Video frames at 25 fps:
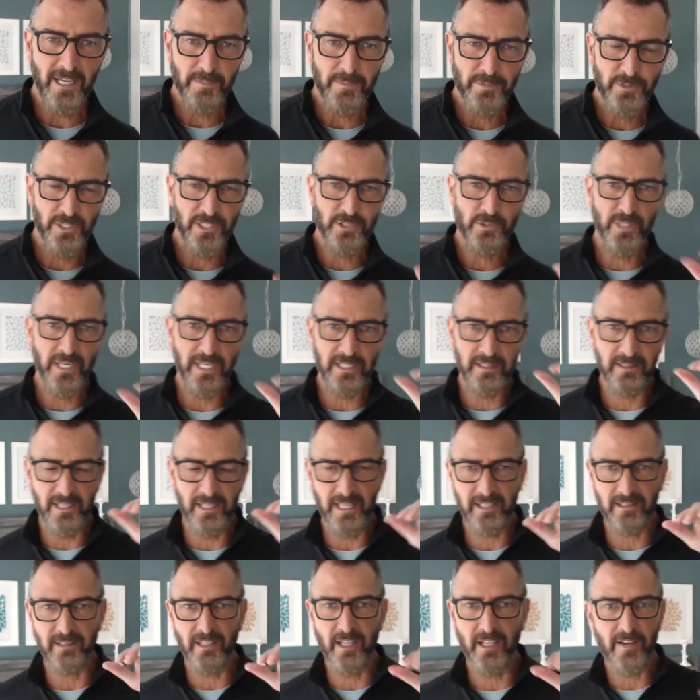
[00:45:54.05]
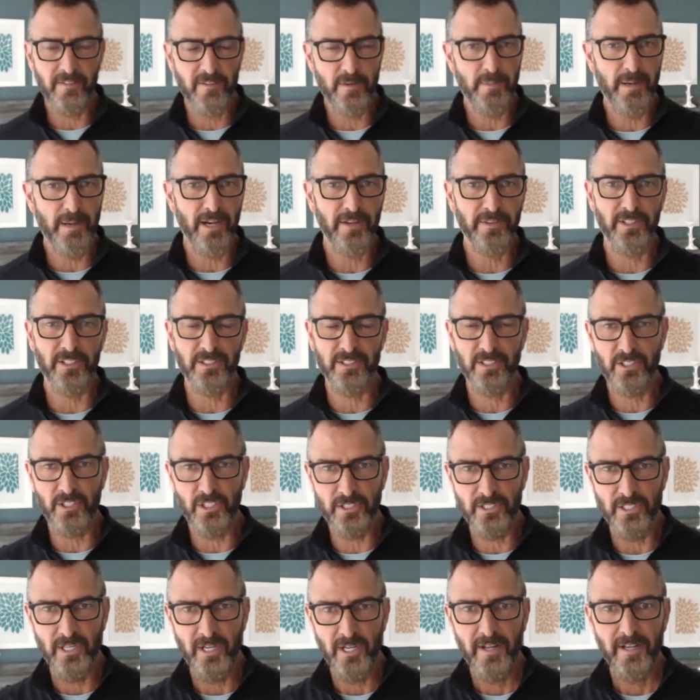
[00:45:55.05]
So that's what I love about this, and
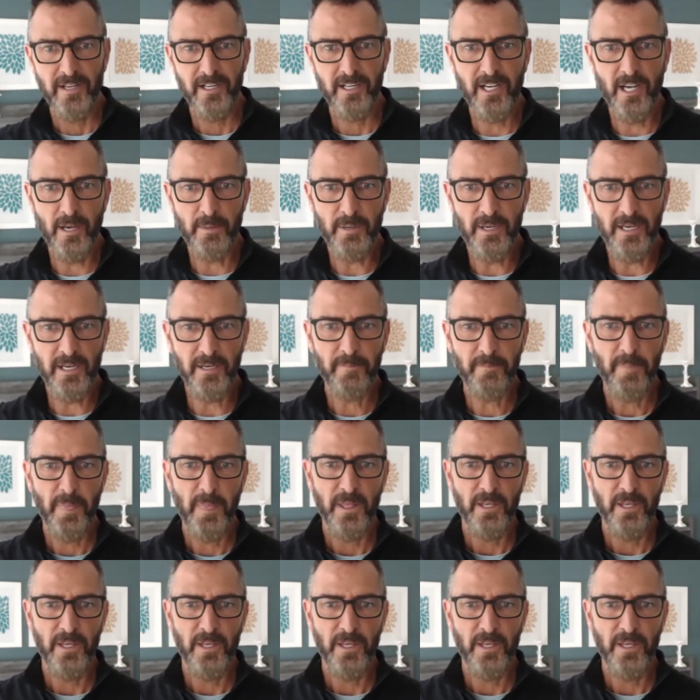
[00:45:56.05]
just coming,